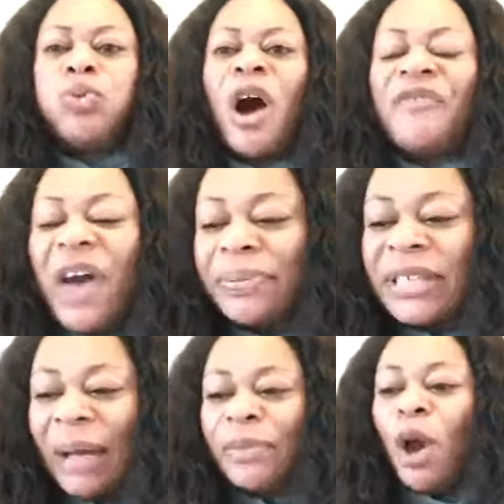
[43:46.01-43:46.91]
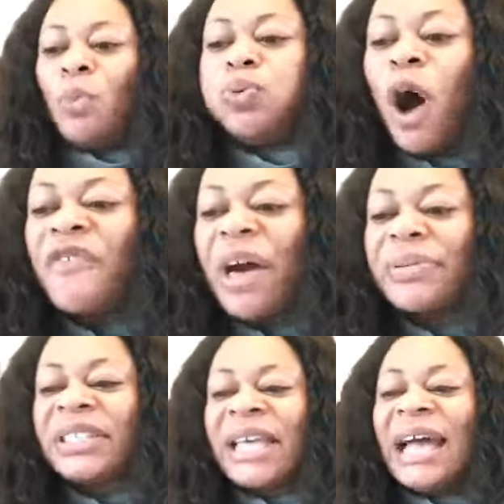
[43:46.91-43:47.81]
Proverbs.
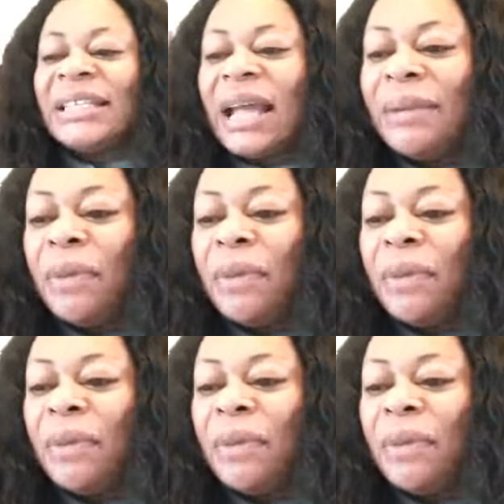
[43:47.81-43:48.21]
Proverbs 18.